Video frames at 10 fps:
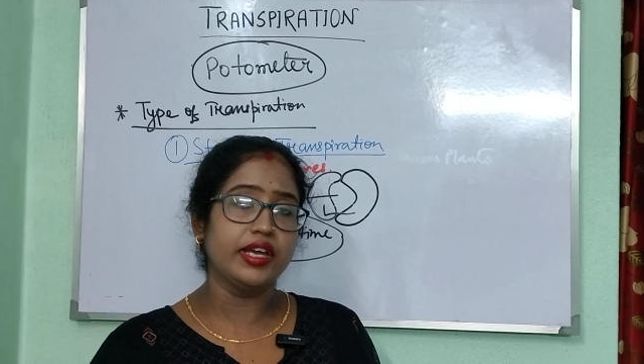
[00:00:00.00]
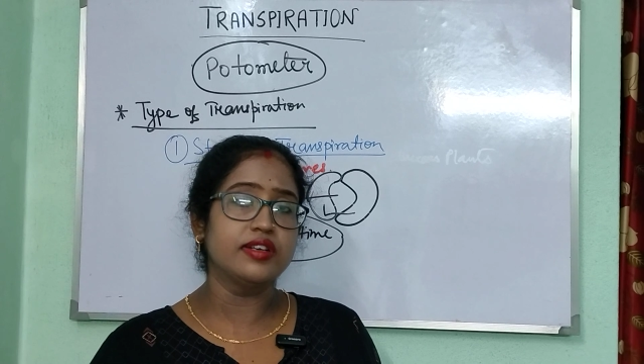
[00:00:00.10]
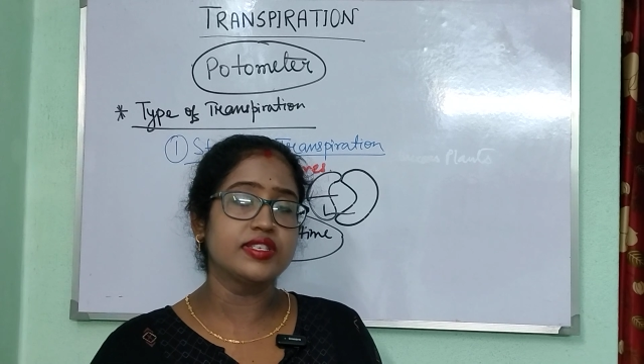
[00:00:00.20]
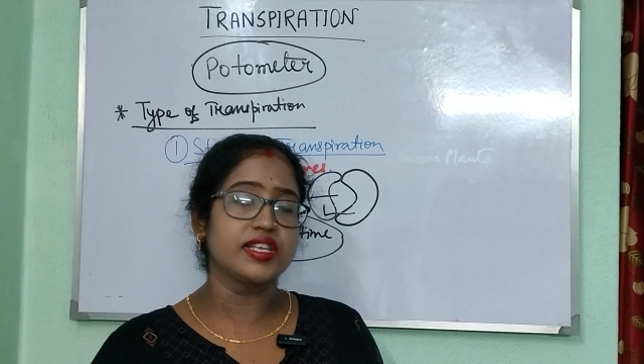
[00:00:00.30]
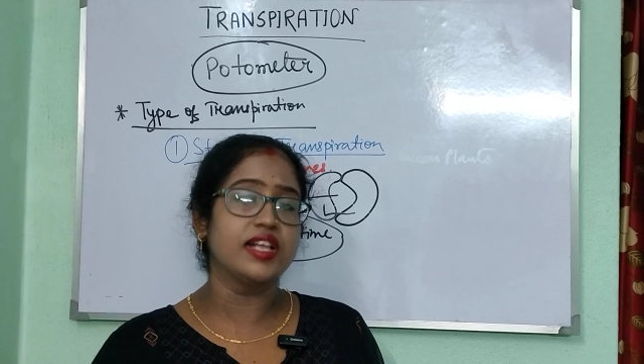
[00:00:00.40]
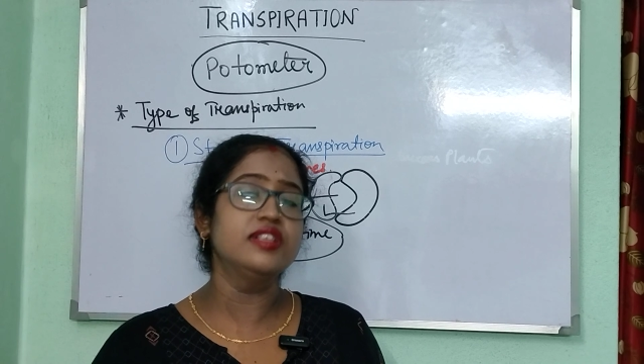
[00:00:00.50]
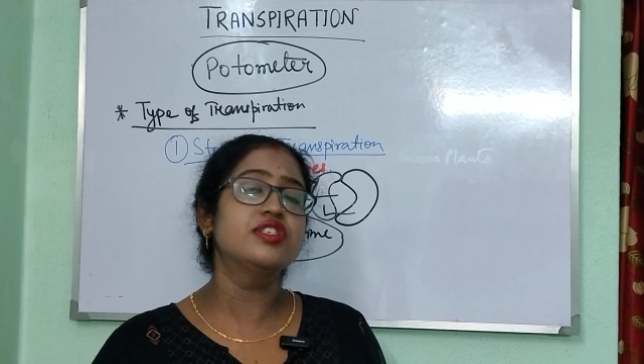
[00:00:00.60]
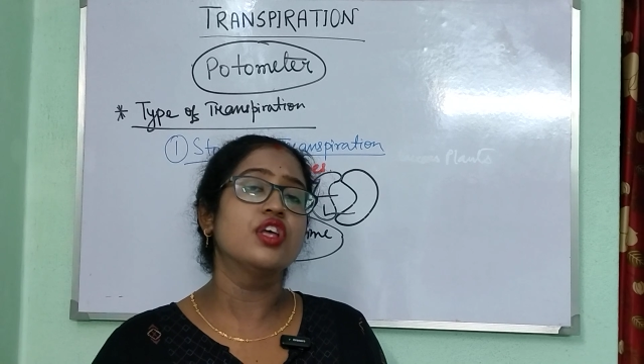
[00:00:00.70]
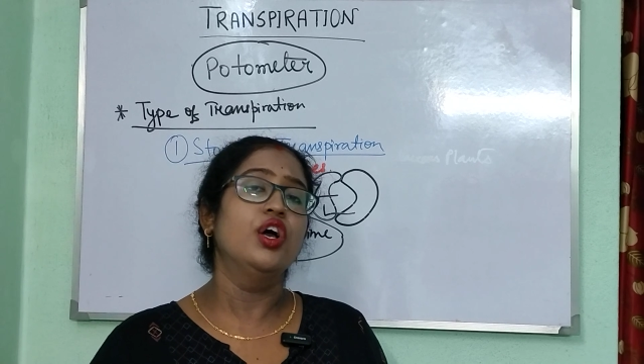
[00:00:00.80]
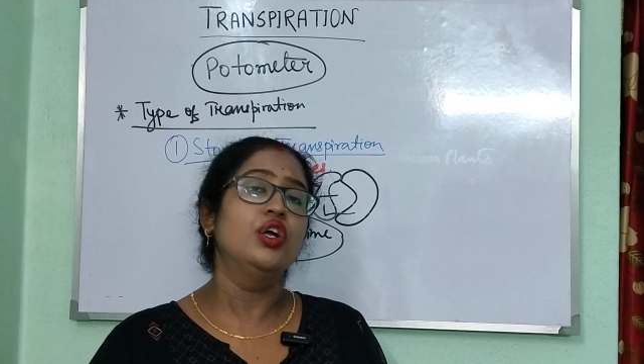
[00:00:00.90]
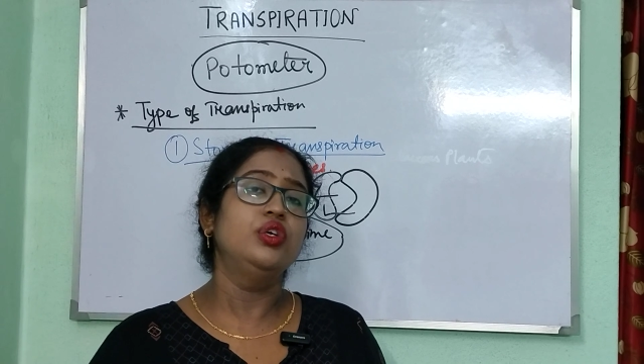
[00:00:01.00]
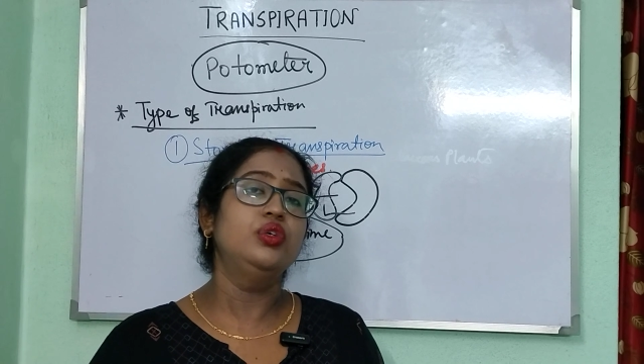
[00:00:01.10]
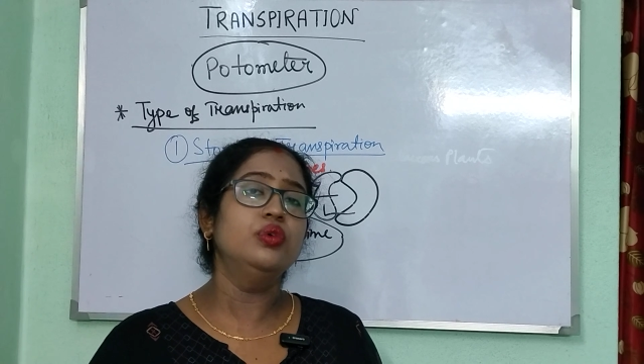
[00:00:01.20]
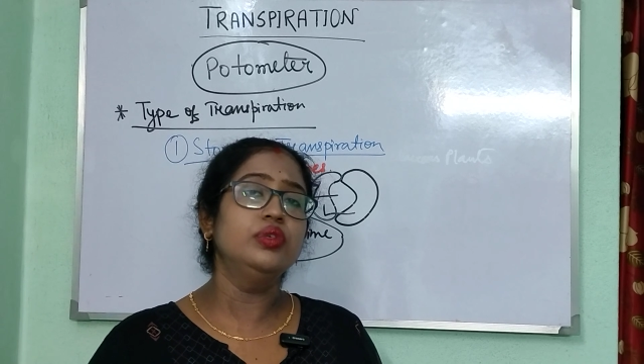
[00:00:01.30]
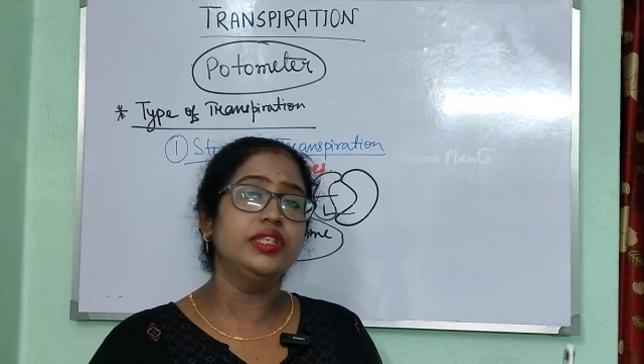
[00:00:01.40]
hair cells
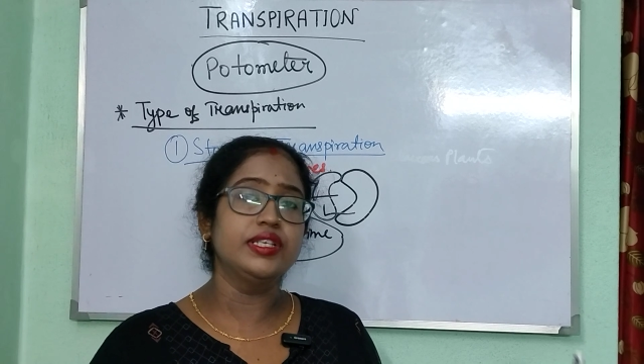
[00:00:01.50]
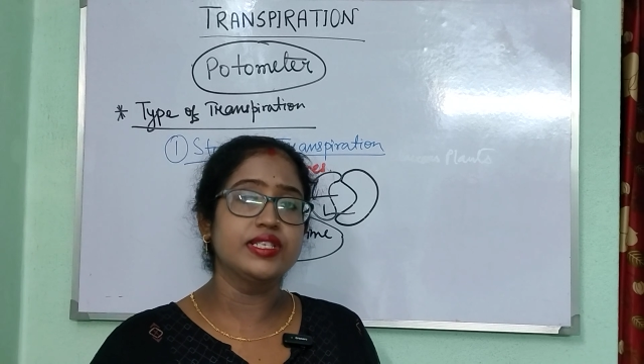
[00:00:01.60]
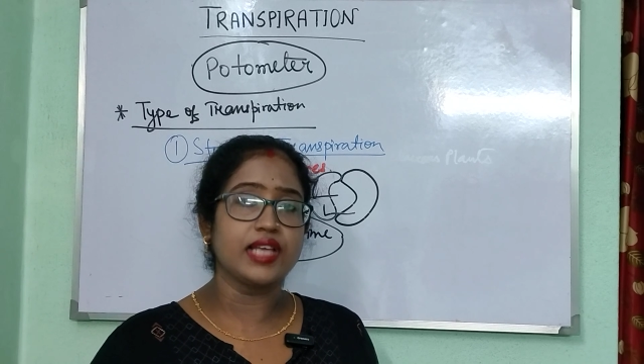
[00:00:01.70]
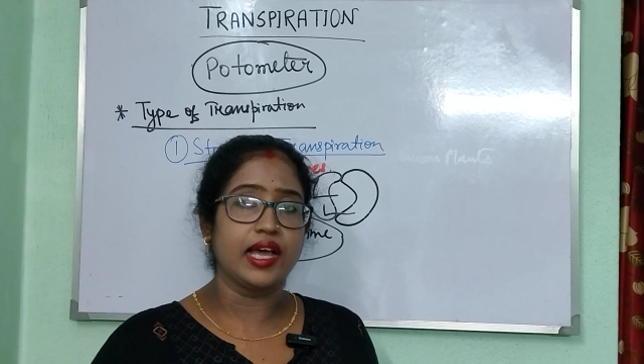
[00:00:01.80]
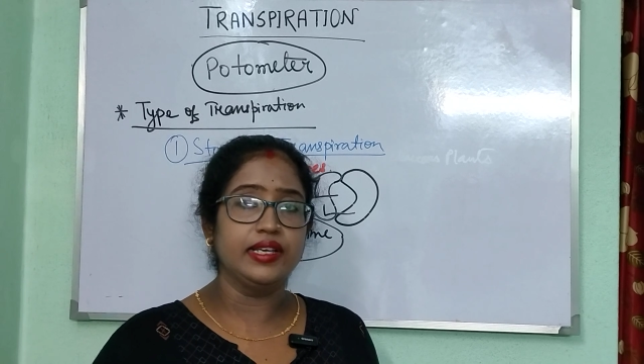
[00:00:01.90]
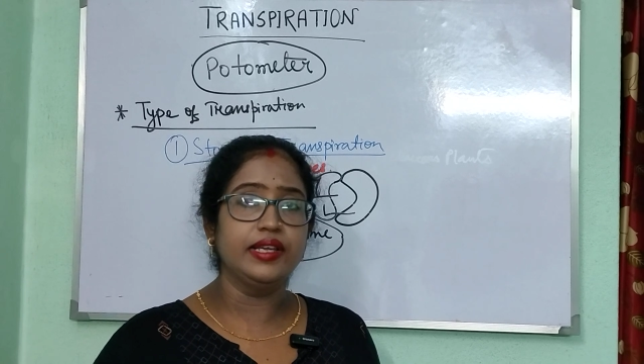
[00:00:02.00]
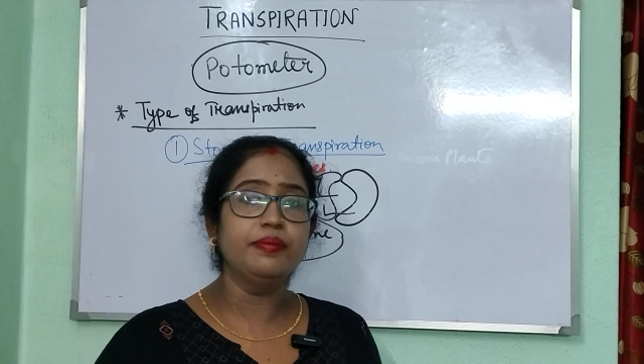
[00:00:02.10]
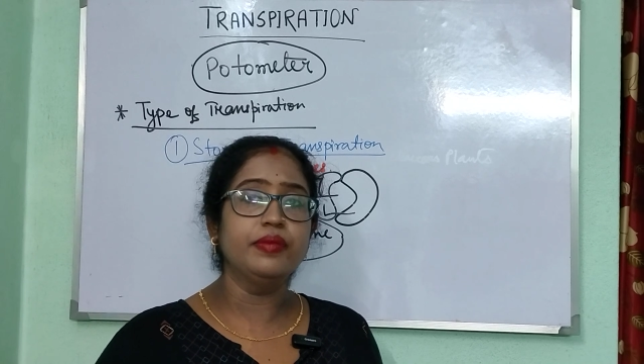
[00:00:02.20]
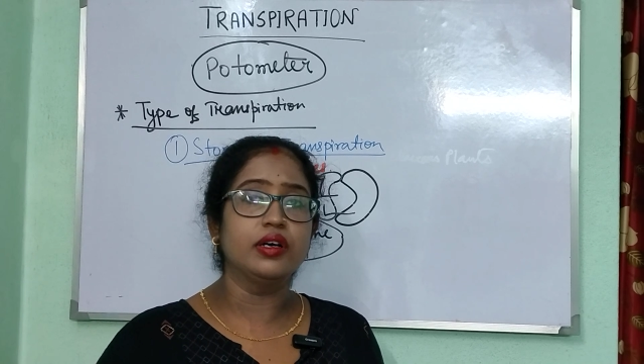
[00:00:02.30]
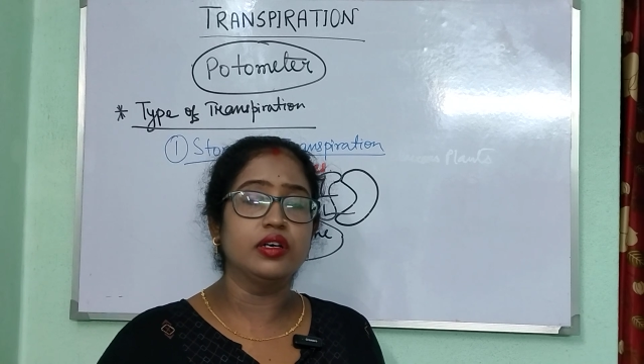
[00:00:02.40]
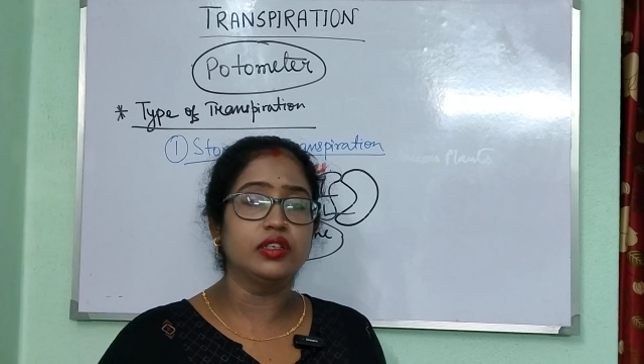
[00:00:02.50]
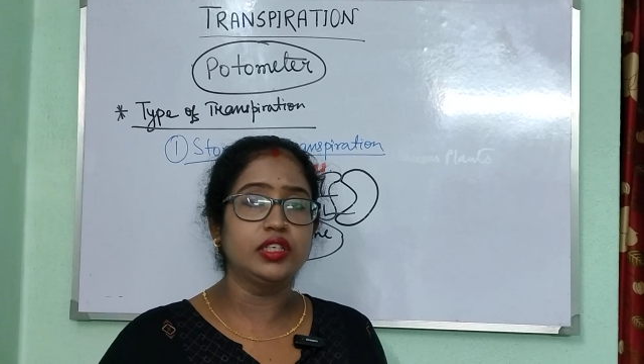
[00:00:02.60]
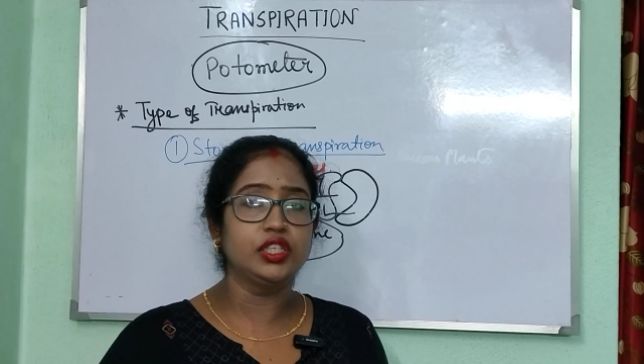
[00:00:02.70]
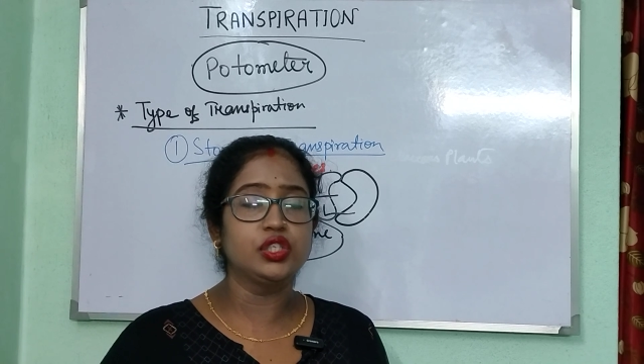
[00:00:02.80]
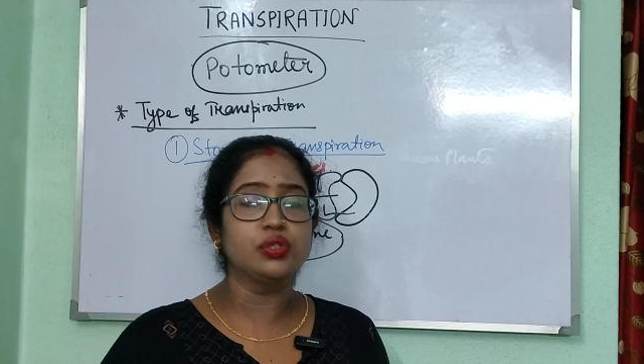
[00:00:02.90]
to the xylem
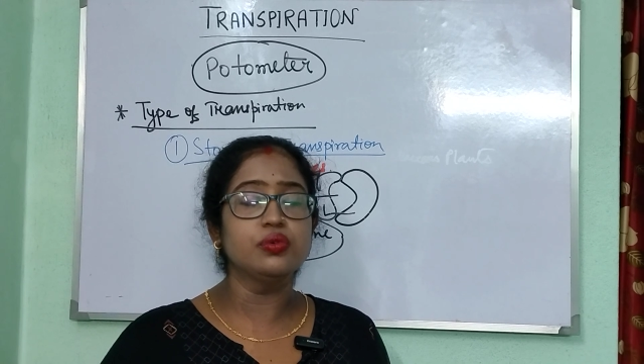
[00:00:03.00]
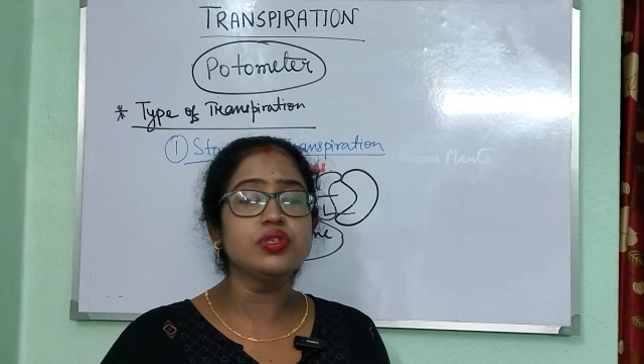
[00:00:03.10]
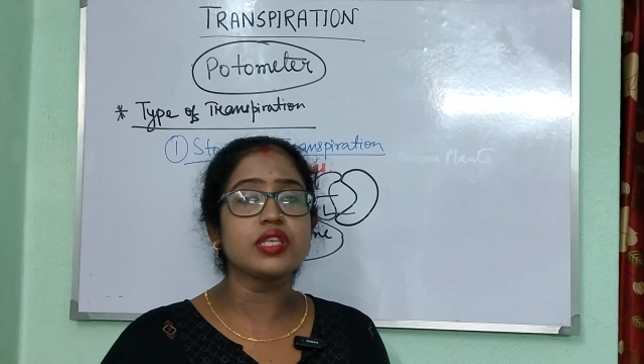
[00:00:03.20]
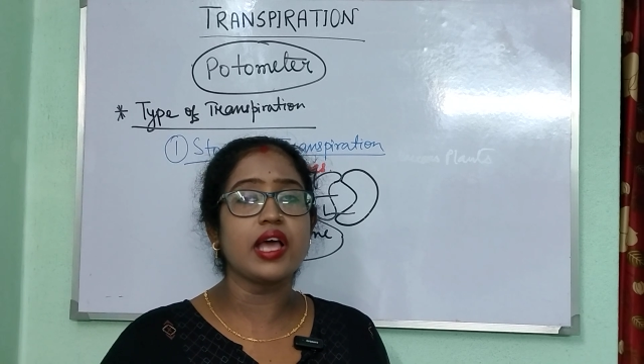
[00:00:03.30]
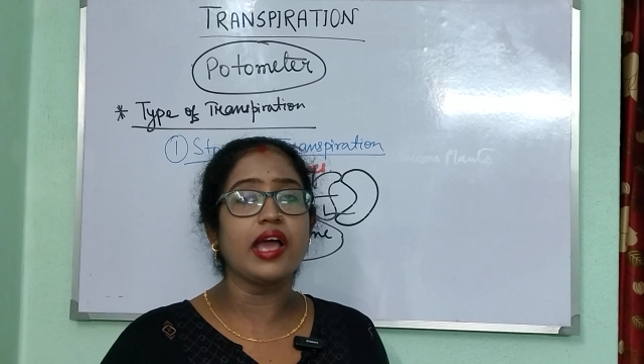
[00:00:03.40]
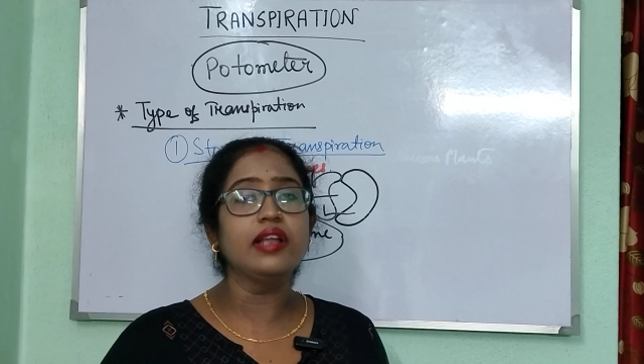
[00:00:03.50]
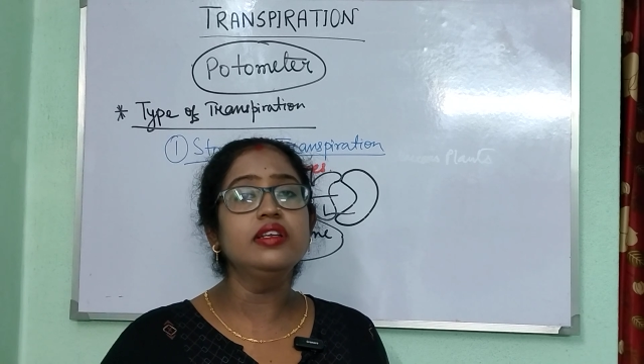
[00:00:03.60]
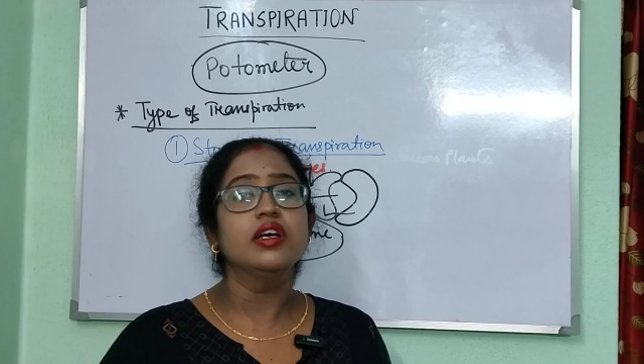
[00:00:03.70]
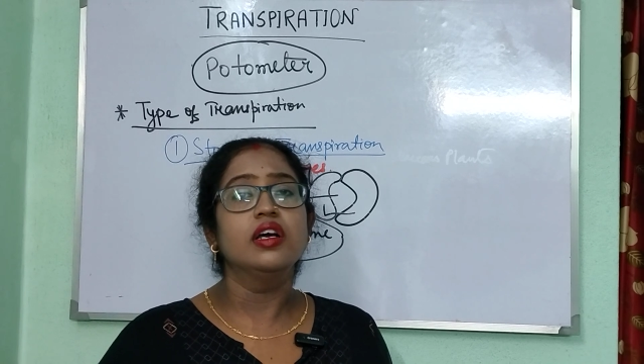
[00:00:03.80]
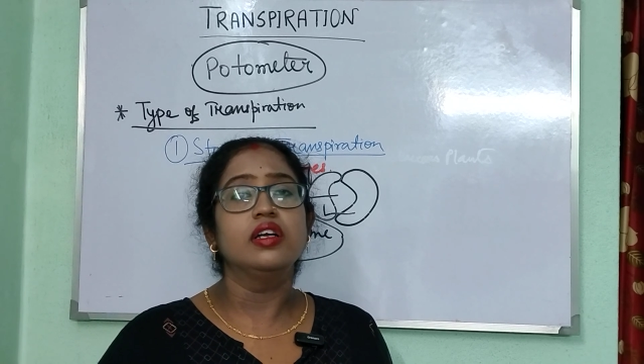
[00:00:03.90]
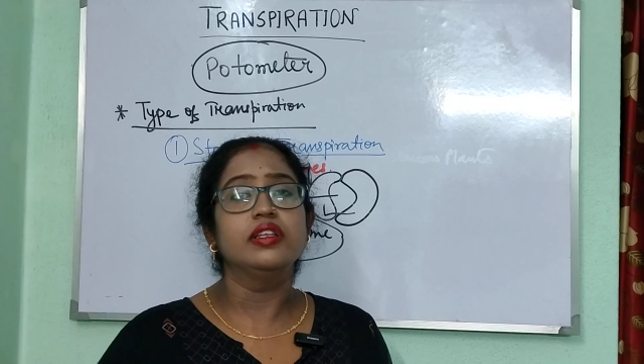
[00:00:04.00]
tissues, and